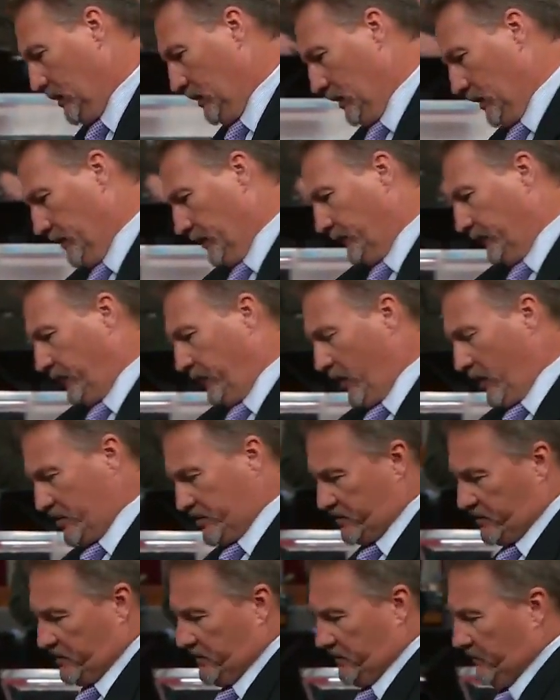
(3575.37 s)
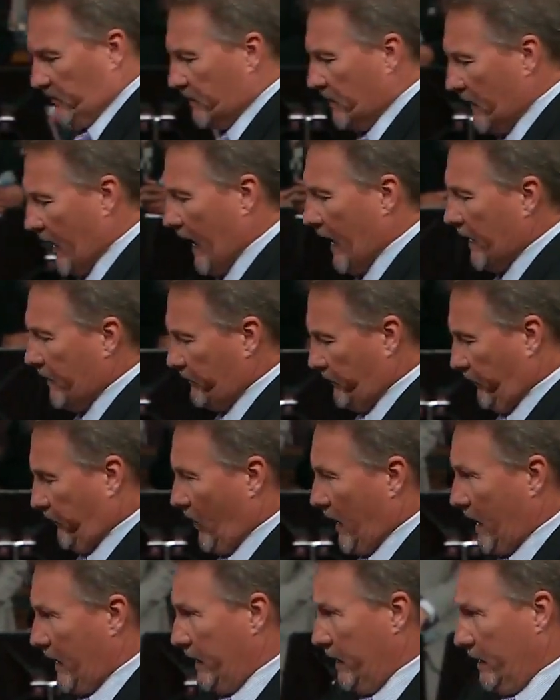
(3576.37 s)
And the first night,
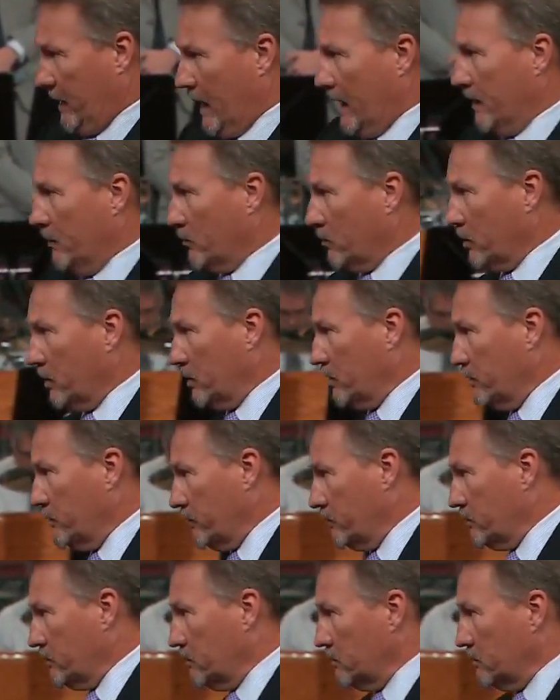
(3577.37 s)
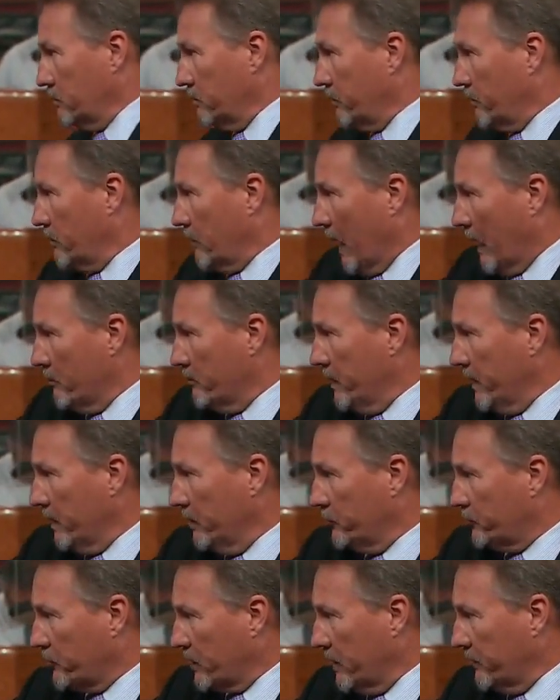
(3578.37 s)
Friday night, I'm
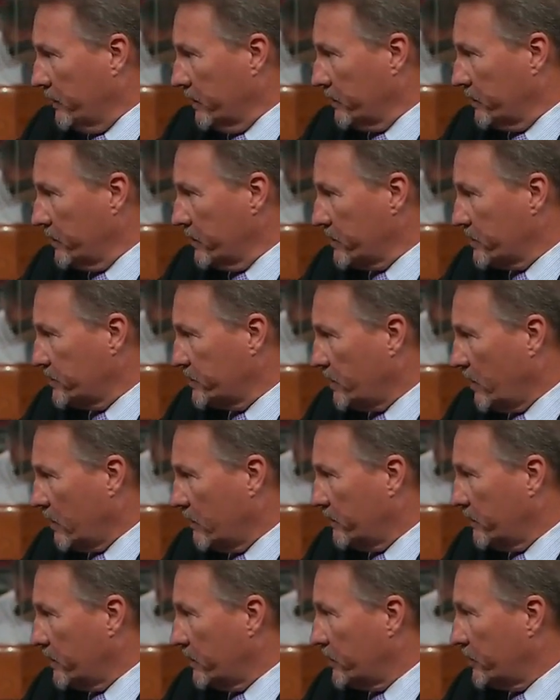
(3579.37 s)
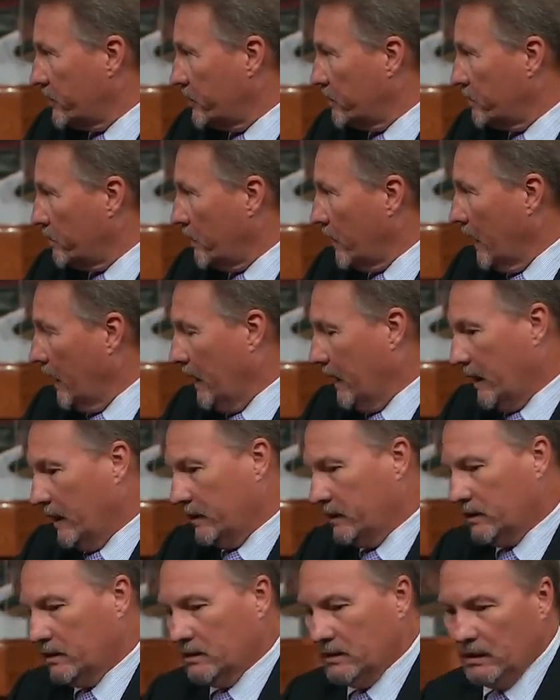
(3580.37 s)
being driven to the service.
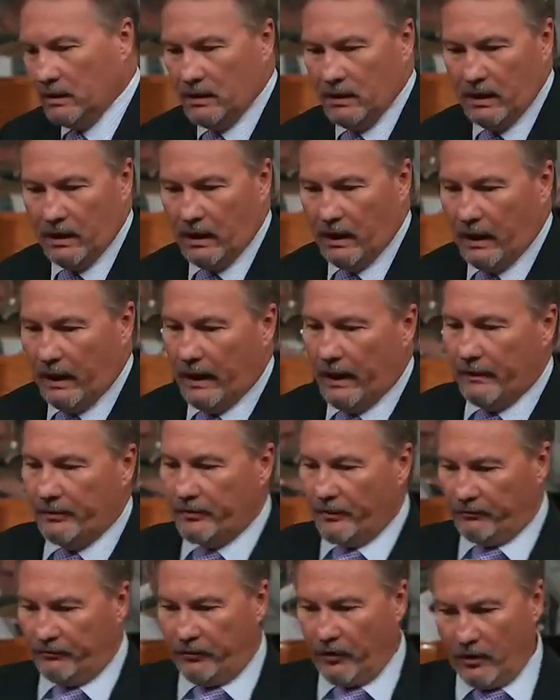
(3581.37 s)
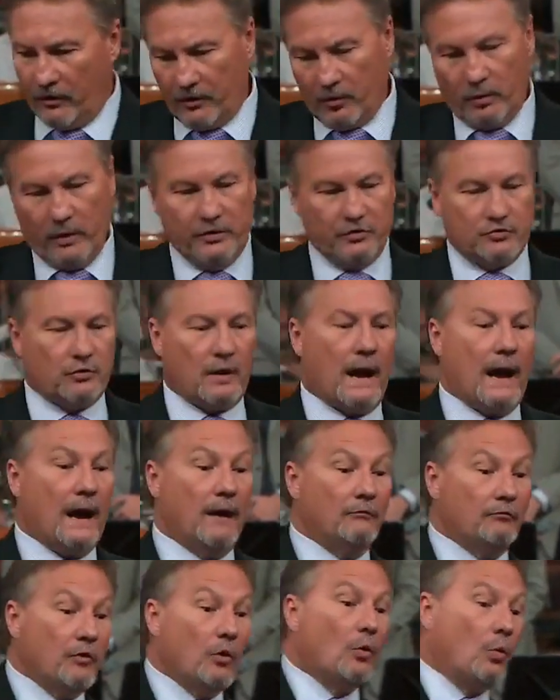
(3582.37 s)
And the further we
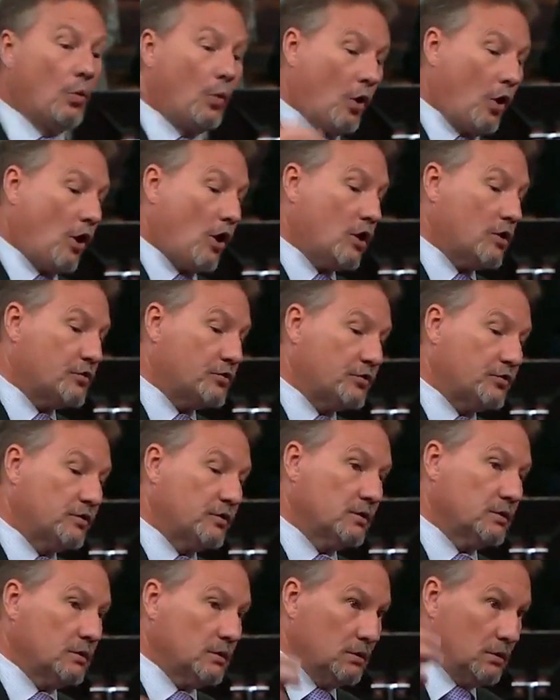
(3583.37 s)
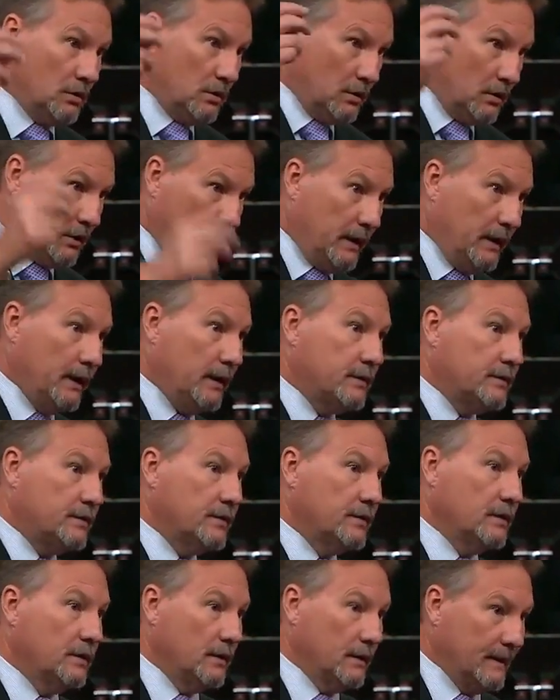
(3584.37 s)
drive, the worse it
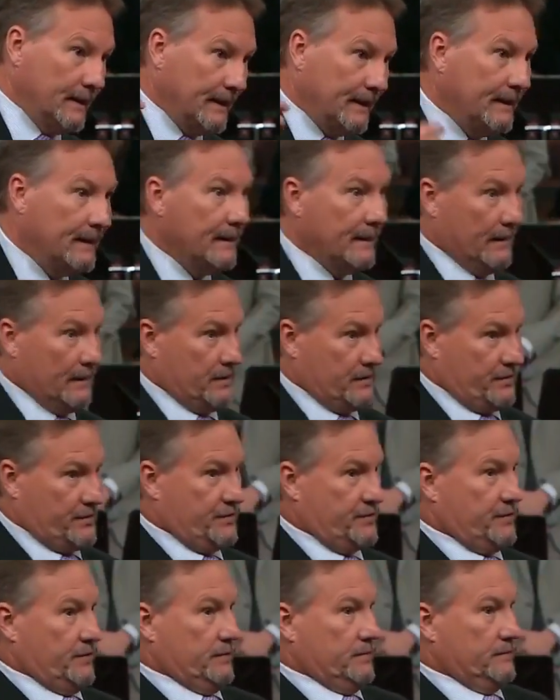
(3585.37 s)
gets.